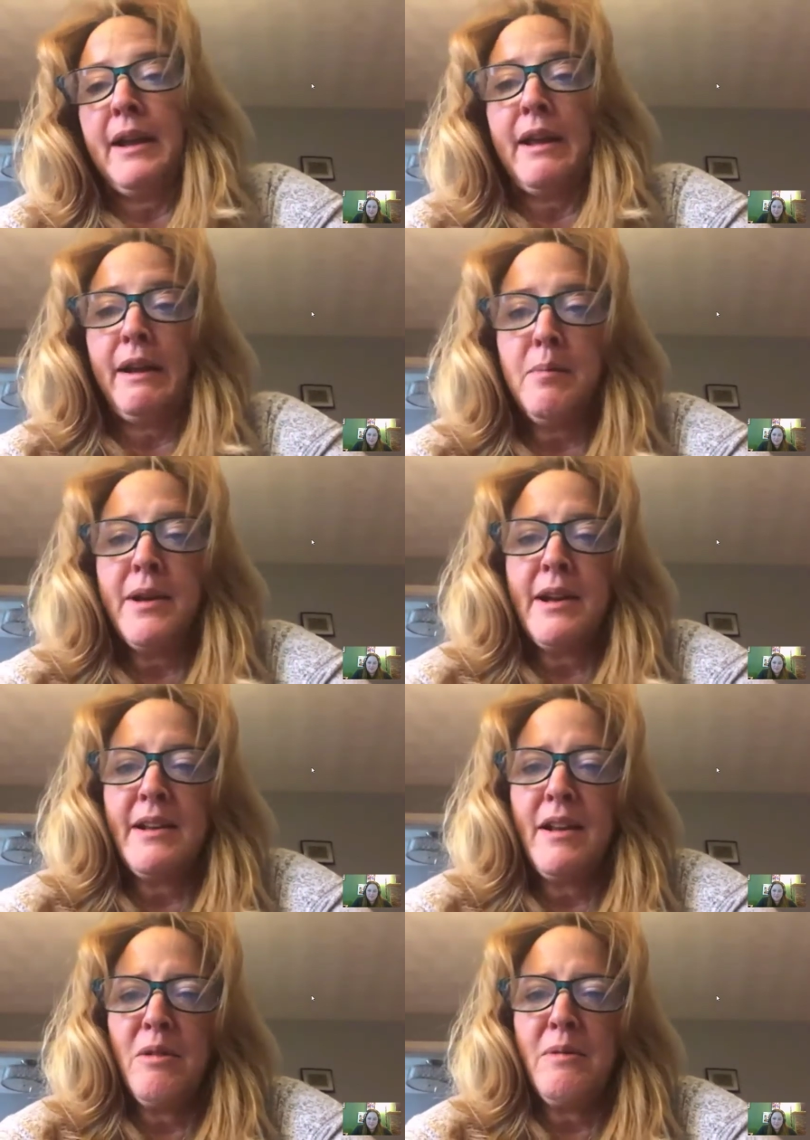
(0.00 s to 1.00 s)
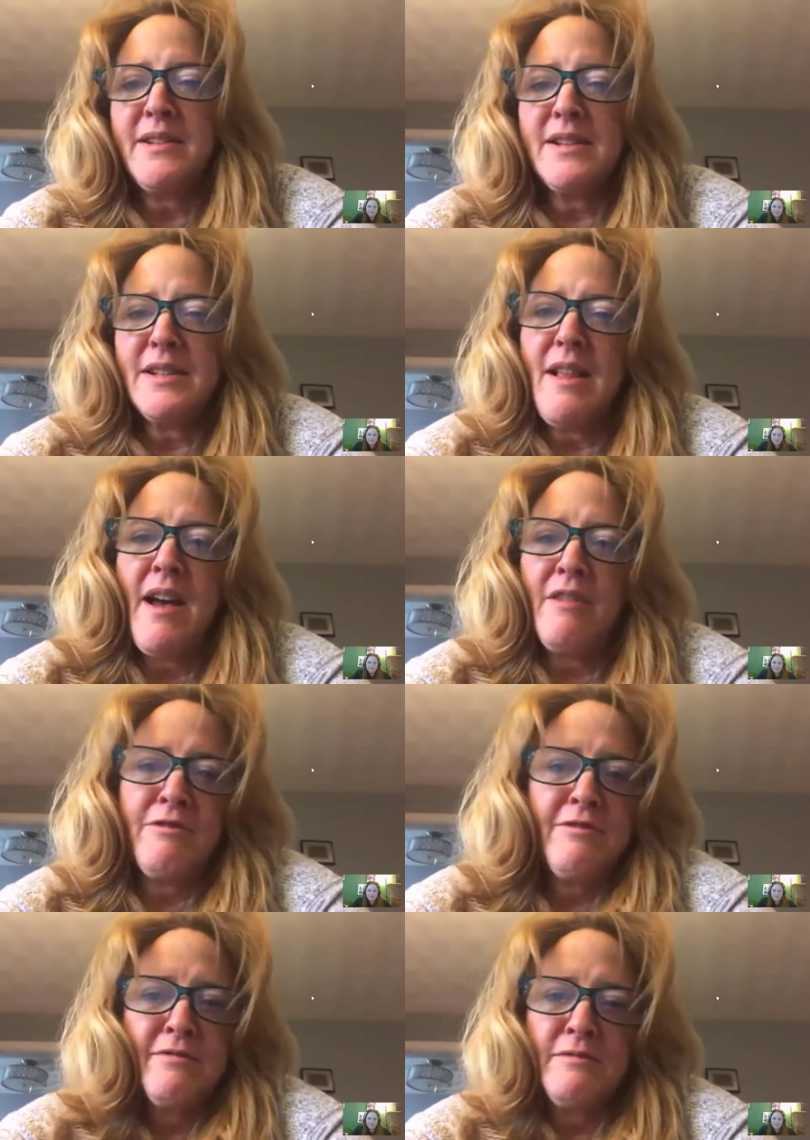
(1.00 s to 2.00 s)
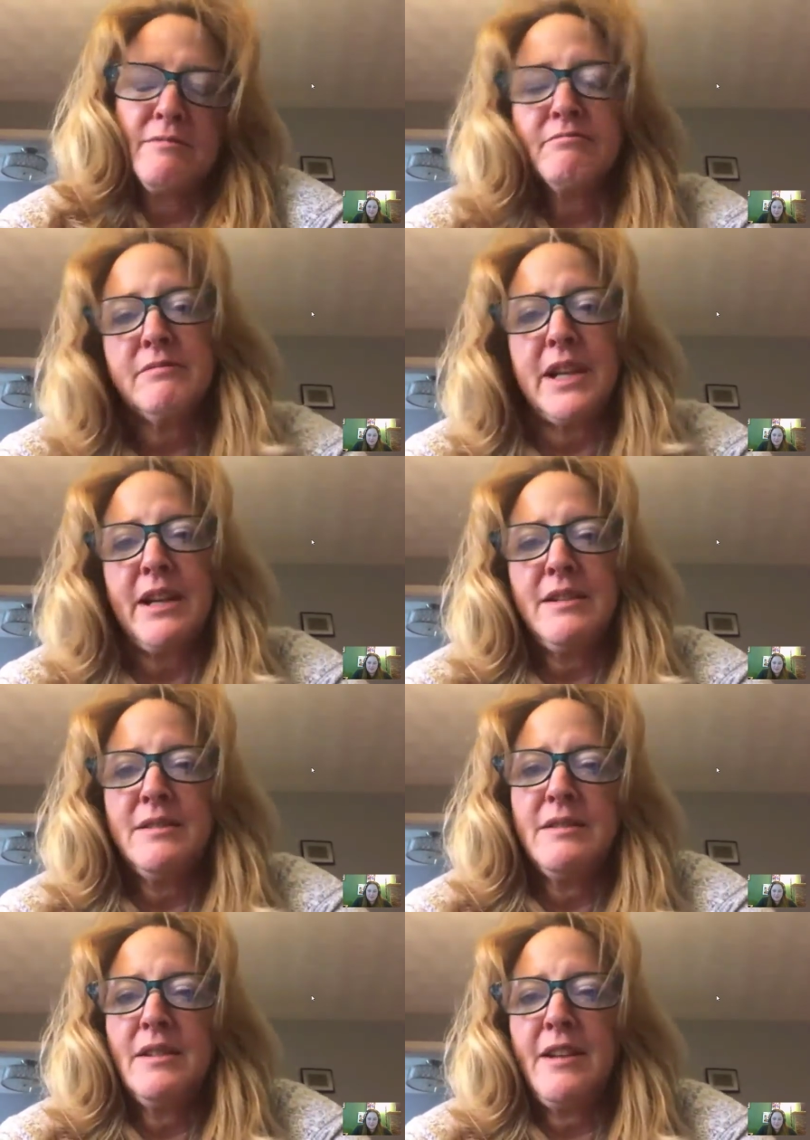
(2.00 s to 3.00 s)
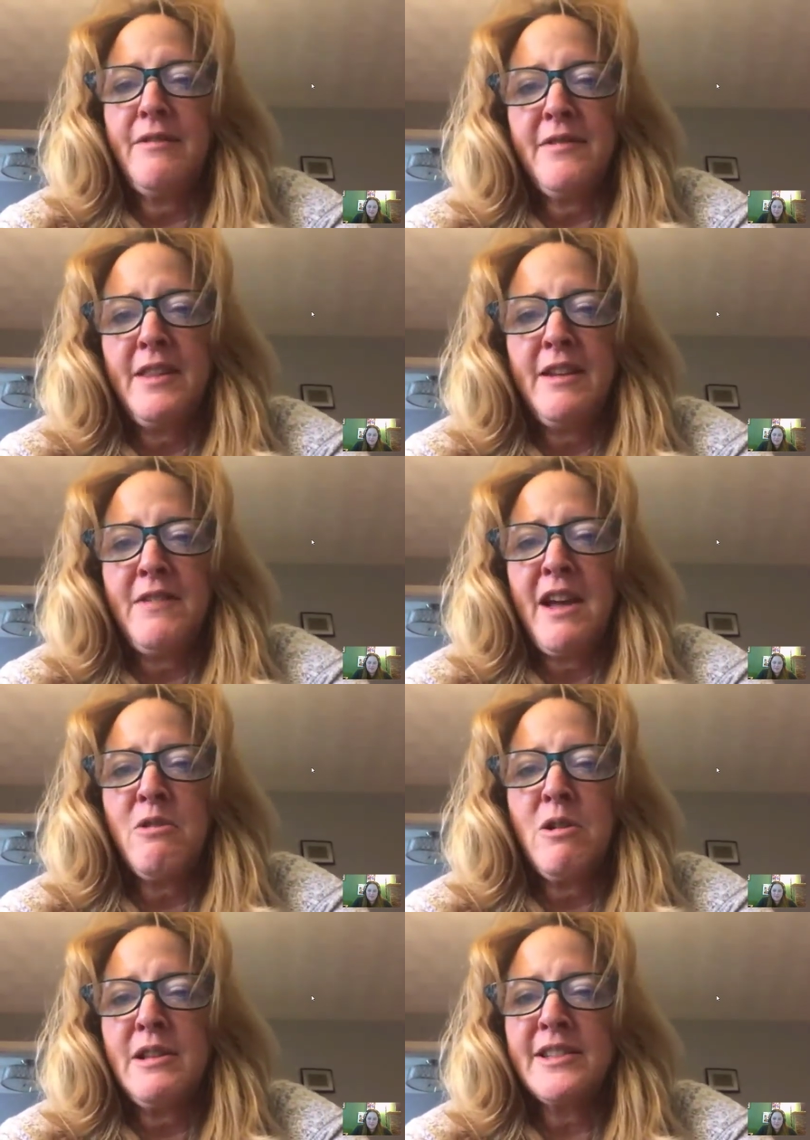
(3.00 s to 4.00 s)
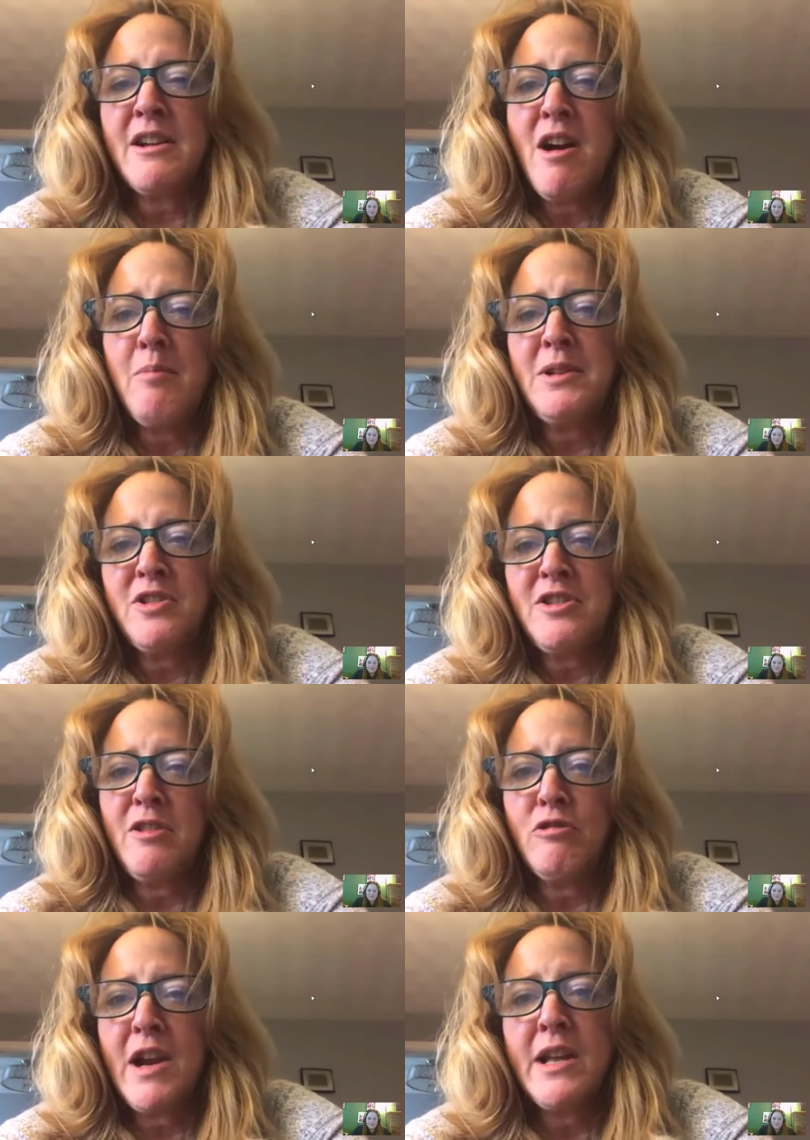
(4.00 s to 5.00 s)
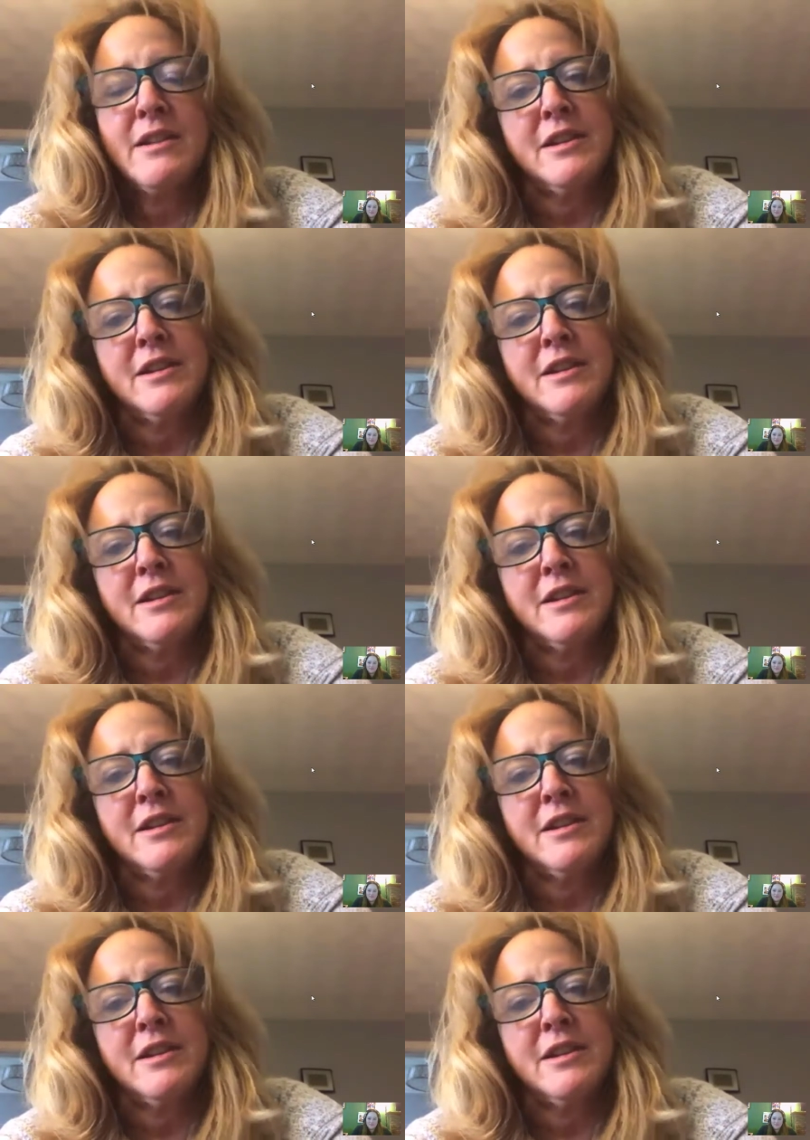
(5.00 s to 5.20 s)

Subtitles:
anybody a reason to laugh. And if that goal is accomplished, then great.